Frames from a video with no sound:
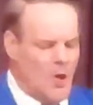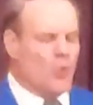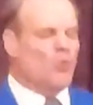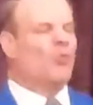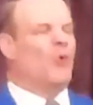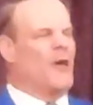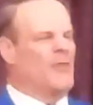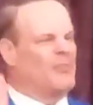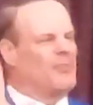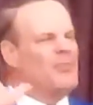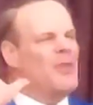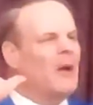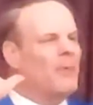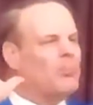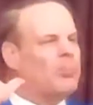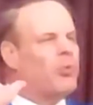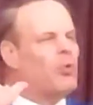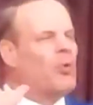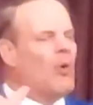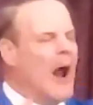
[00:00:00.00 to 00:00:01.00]
with the
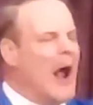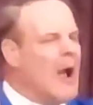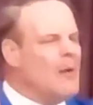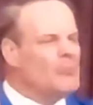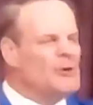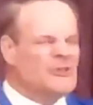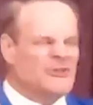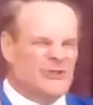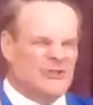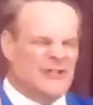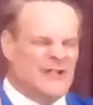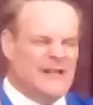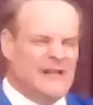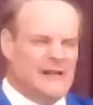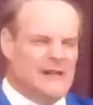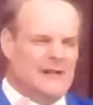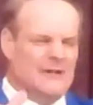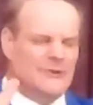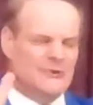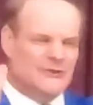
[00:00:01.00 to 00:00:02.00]

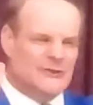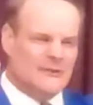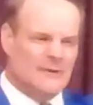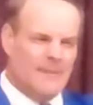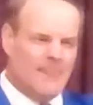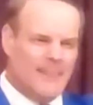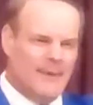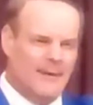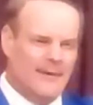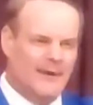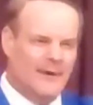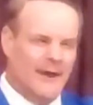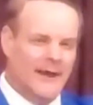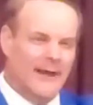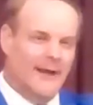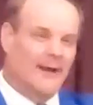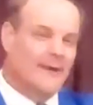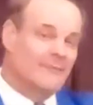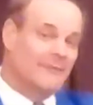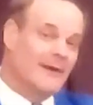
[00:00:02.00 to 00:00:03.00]
promises
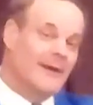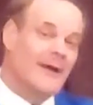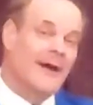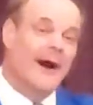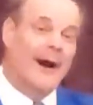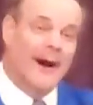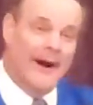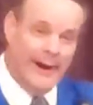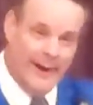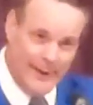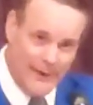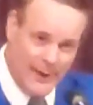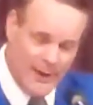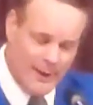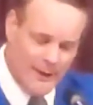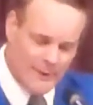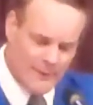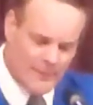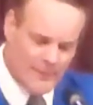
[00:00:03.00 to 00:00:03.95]
of God.